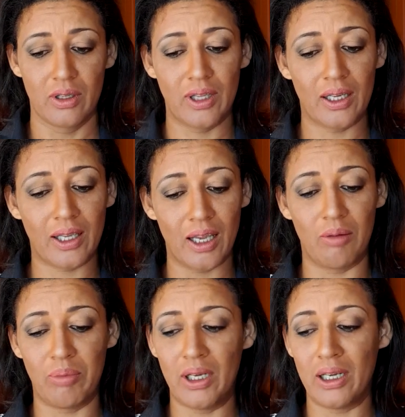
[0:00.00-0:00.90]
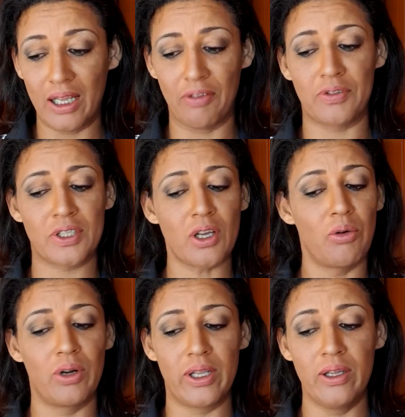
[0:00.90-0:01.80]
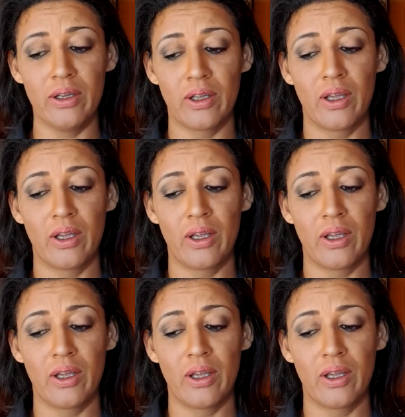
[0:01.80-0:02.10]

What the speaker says: that can be left solely